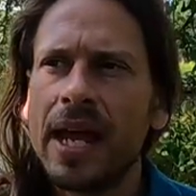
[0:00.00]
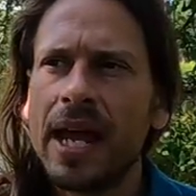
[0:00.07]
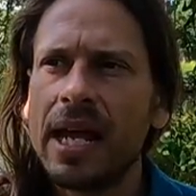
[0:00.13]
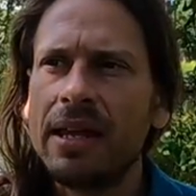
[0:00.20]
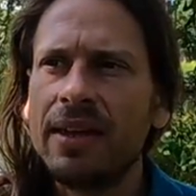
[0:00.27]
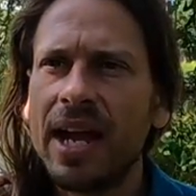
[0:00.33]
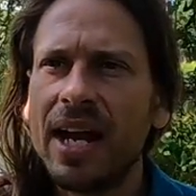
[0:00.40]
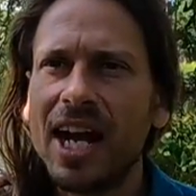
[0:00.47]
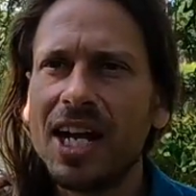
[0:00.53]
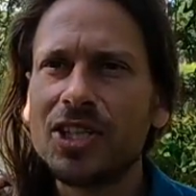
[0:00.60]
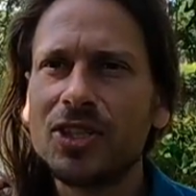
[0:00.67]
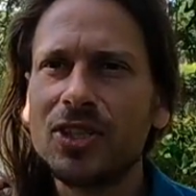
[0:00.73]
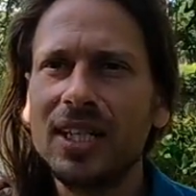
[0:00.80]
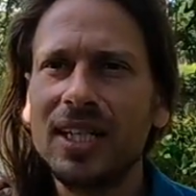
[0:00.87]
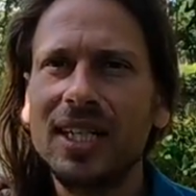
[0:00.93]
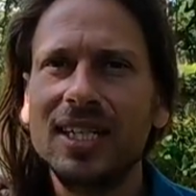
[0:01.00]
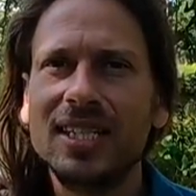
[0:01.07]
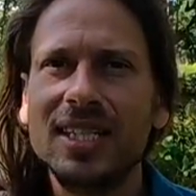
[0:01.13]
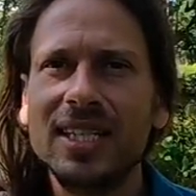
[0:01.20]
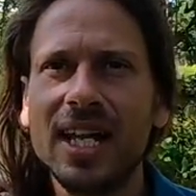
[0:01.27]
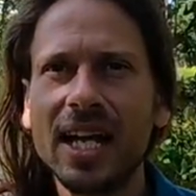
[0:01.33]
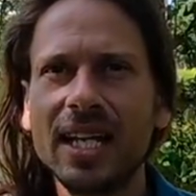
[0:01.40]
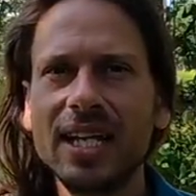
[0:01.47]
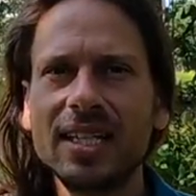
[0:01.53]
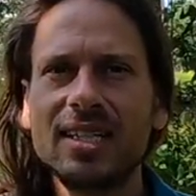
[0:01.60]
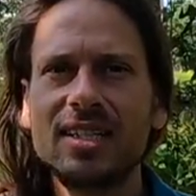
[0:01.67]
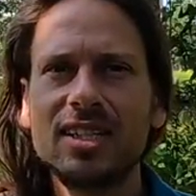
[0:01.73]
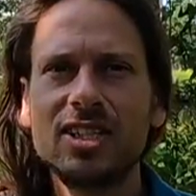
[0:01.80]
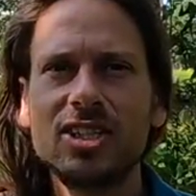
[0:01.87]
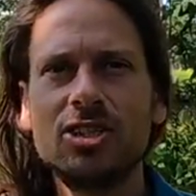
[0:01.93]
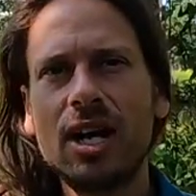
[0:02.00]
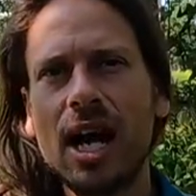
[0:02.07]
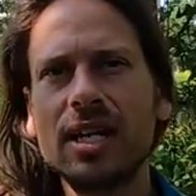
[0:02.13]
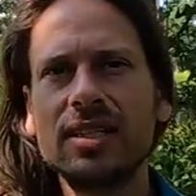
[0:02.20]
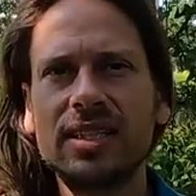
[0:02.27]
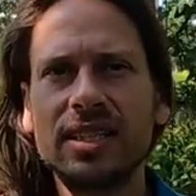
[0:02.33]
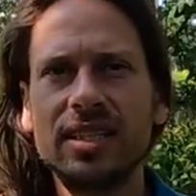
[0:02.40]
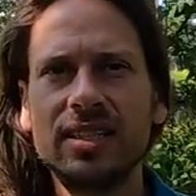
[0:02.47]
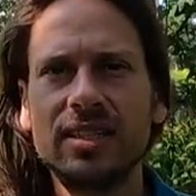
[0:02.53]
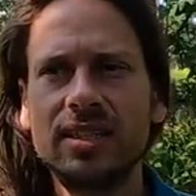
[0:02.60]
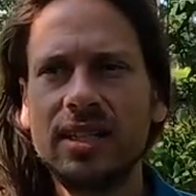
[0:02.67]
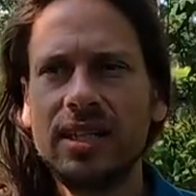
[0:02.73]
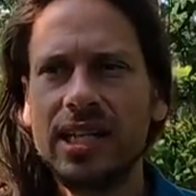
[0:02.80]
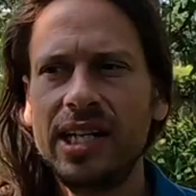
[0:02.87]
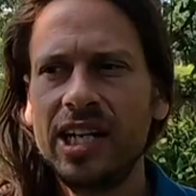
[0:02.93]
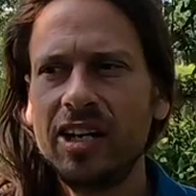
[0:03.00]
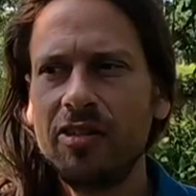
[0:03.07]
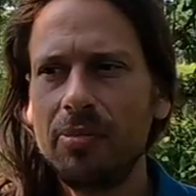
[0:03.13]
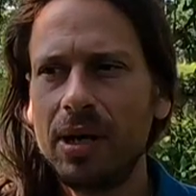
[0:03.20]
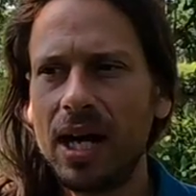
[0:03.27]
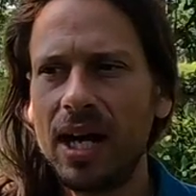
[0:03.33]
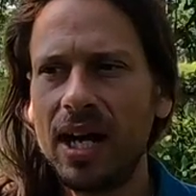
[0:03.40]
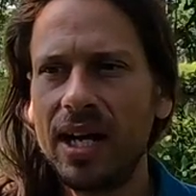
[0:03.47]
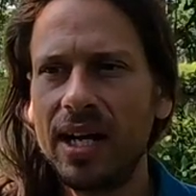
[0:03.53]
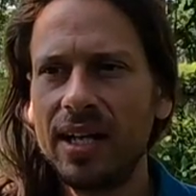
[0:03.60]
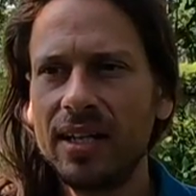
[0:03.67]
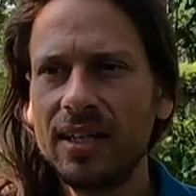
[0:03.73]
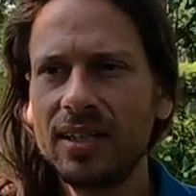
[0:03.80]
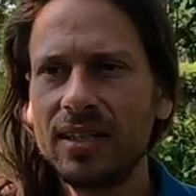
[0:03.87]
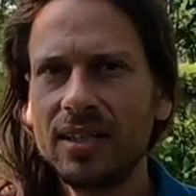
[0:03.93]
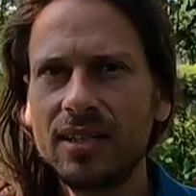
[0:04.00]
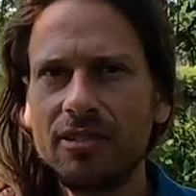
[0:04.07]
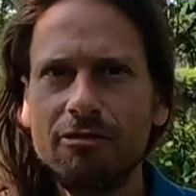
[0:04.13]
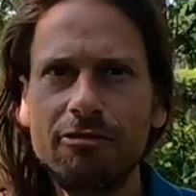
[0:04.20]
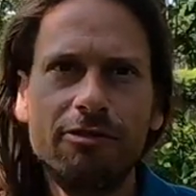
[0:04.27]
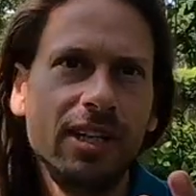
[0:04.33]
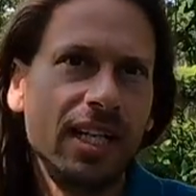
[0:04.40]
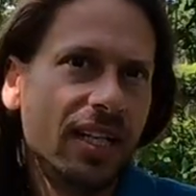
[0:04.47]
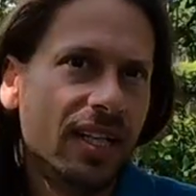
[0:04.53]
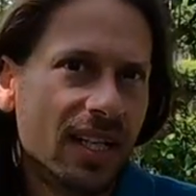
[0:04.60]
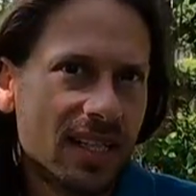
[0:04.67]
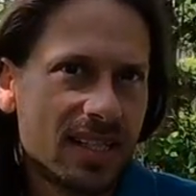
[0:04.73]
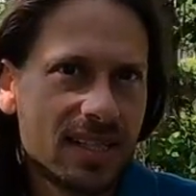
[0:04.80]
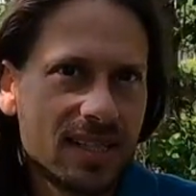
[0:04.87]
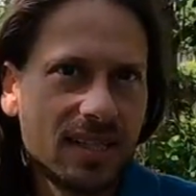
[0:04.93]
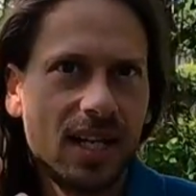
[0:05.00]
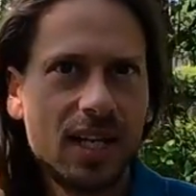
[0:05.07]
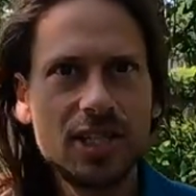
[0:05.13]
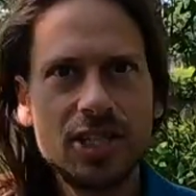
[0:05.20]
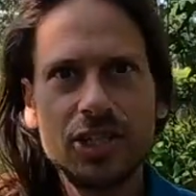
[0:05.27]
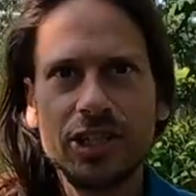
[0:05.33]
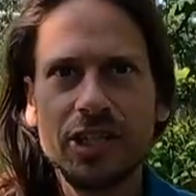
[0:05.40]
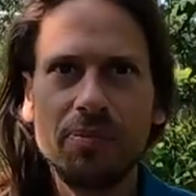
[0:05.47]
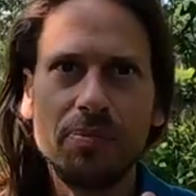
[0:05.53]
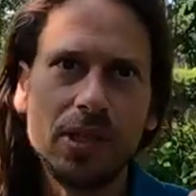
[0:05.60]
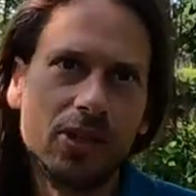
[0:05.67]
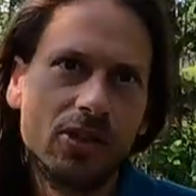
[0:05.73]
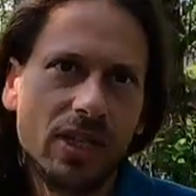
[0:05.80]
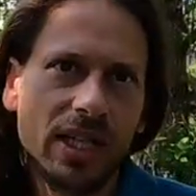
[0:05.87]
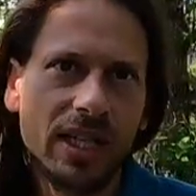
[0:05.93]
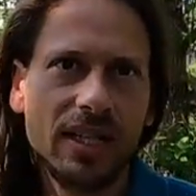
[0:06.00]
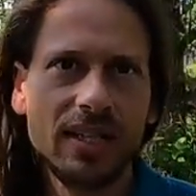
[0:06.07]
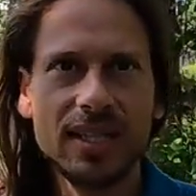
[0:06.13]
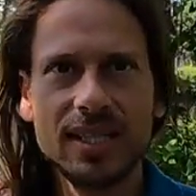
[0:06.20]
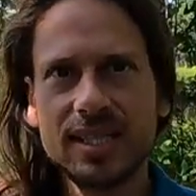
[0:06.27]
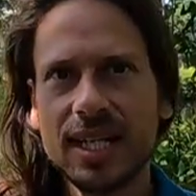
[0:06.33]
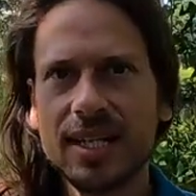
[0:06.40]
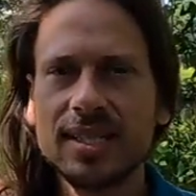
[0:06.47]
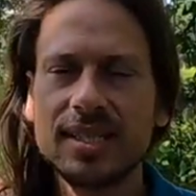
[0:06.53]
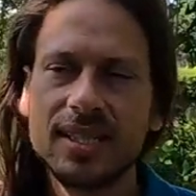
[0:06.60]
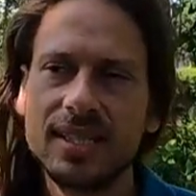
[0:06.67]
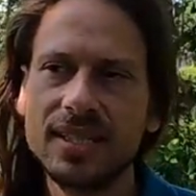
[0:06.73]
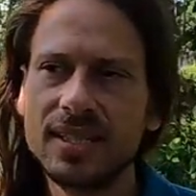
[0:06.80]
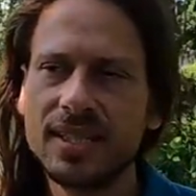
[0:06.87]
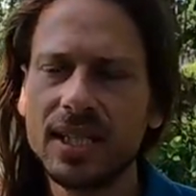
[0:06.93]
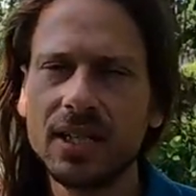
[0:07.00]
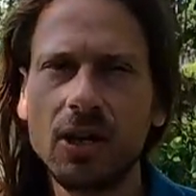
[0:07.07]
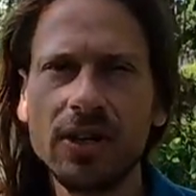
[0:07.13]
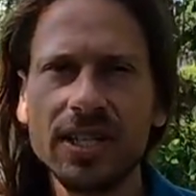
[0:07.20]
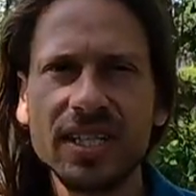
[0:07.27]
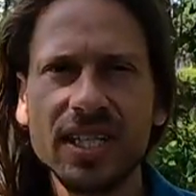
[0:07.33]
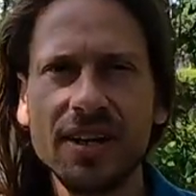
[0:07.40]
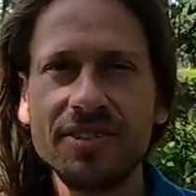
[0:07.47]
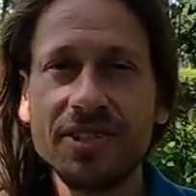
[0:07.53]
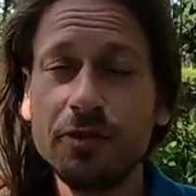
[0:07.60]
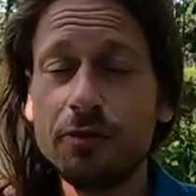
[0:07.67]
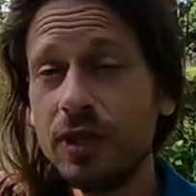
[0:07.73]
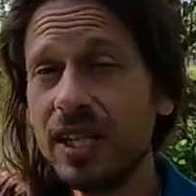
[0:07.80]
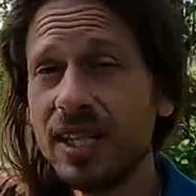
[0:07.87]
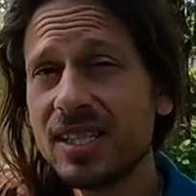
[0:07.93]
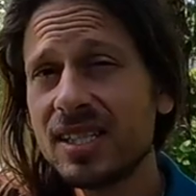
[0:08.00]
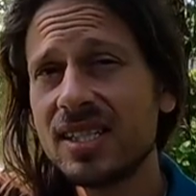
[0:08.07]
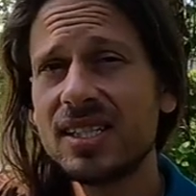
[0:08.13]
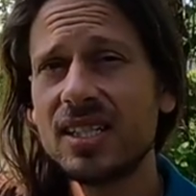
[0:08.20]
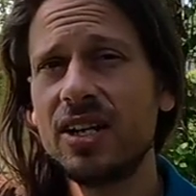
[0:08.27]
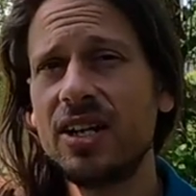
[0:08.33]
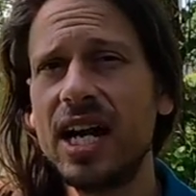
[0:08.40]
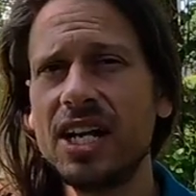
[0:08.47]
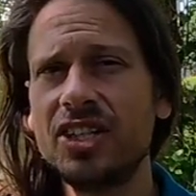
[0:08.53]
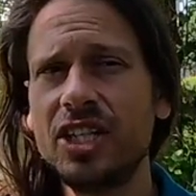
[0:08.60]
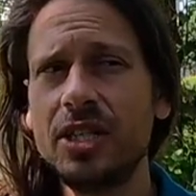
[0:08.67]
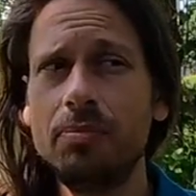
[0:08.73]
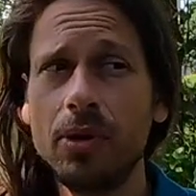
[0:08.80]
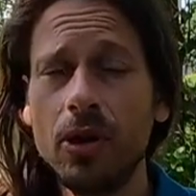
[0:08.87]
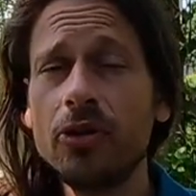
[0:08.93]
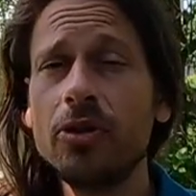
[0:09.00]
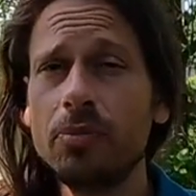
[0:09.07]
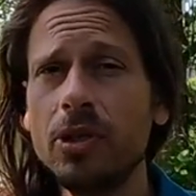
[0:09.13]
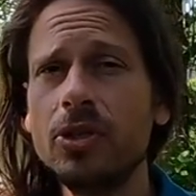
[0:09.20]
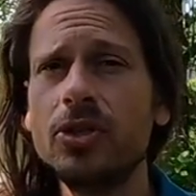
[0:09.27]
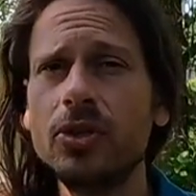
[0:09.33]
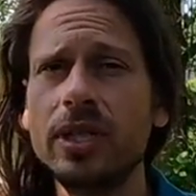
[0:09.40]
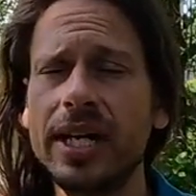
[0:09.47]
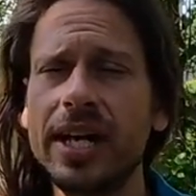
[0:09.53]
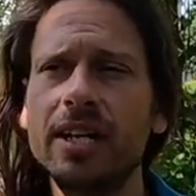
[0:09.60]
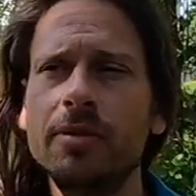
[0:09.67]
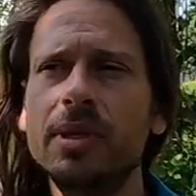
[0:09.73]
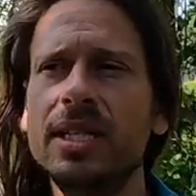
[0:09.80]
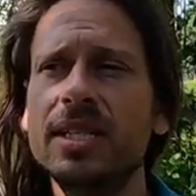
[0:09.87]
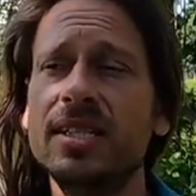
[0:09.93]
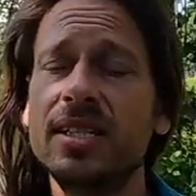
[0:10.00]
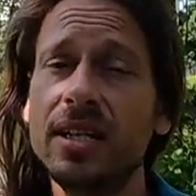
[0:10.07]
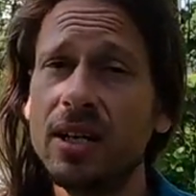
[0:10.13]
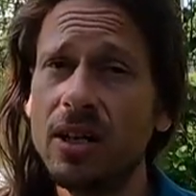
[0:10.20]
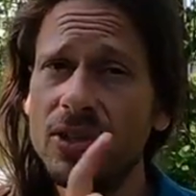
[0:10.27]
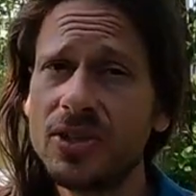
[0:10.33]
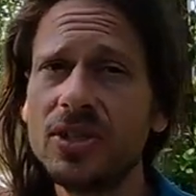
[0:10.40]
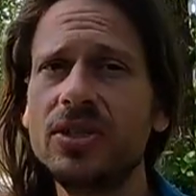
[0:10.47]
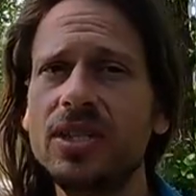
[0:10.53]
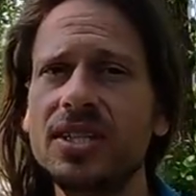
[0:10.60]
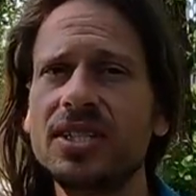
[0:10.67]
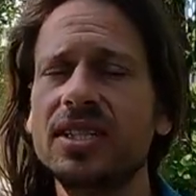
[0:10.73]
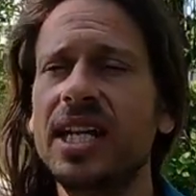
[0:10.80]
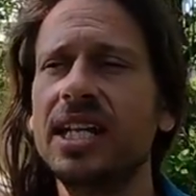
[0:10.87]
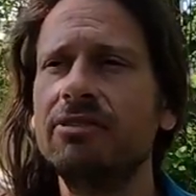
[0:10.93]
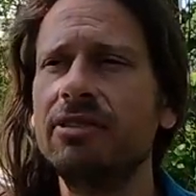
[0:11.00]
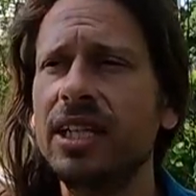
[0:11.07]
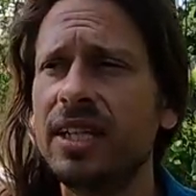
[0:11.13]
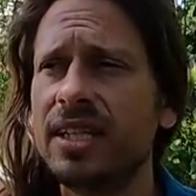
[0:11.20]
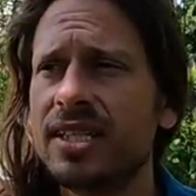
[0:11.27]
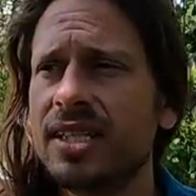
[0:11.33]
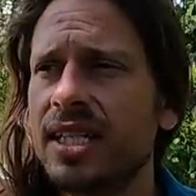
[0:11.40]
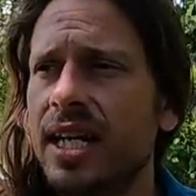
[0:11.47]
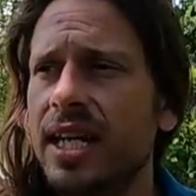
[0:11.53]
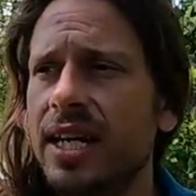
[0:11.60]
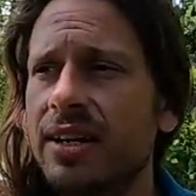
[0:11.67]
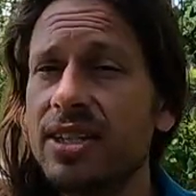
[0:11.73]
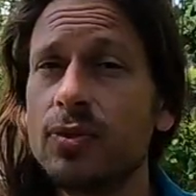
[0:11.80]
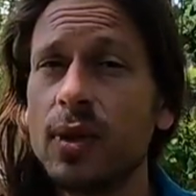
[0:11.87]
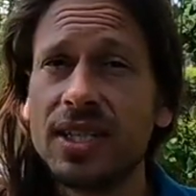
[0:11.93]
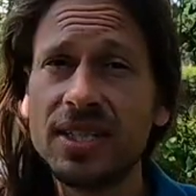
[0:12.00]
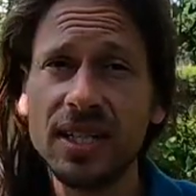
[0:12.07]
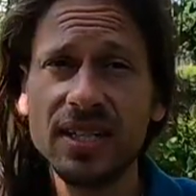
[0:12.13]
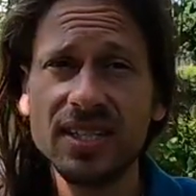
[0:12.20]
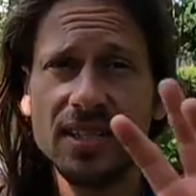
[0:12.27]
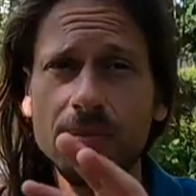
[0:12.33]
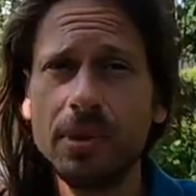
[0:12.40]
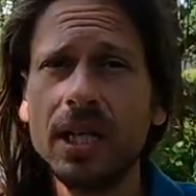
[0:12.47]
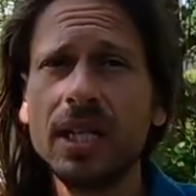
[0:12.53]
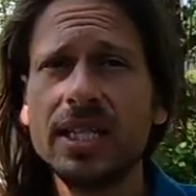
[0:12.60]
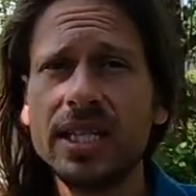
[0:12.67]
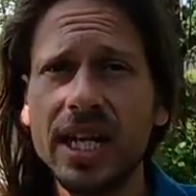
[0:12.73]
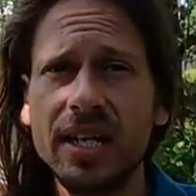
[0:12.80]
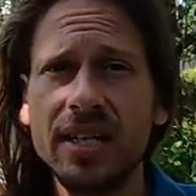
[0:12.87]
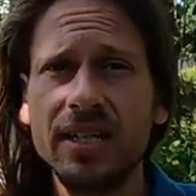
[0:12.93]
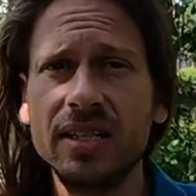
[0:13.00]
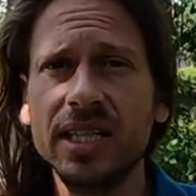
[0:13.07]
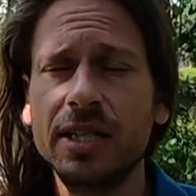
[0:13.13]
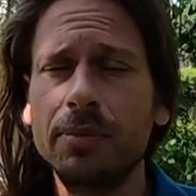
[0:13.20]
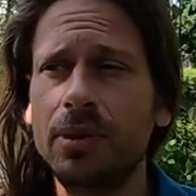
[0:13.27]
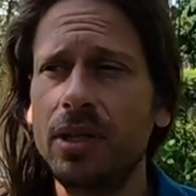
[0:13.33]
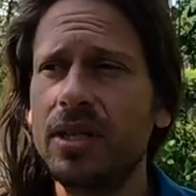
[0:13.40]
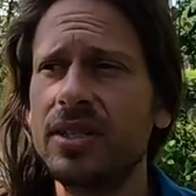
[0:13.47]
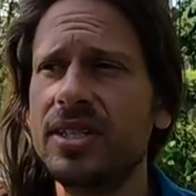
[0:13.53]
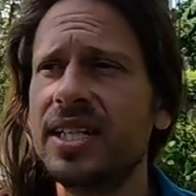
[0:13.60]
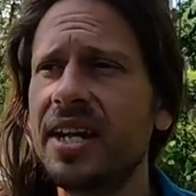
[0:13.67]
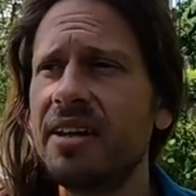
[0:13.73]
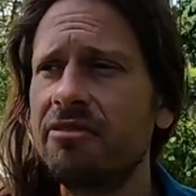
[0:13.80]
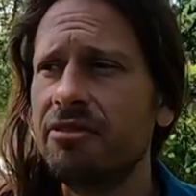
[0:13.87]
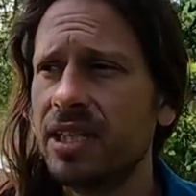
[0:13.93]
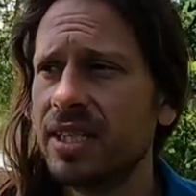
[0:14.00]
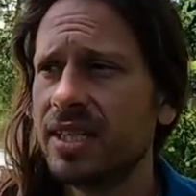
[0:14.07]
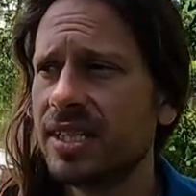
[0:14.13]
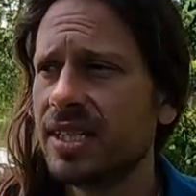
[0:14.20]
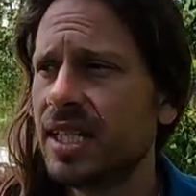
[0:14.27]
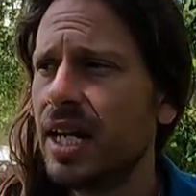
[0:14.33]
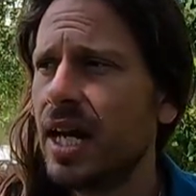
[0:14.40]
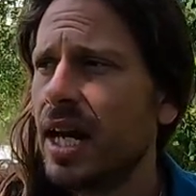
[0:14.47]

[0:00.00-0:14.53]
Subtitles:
And that actually, see, that gets distracted by Venus, luxury, beauty, the senses, and all this stuff. So Venus and Sun are actually both mutually enemies. Sun also doesn't like Venus. This is why Sun is debilitated in Libra, sign of Venus.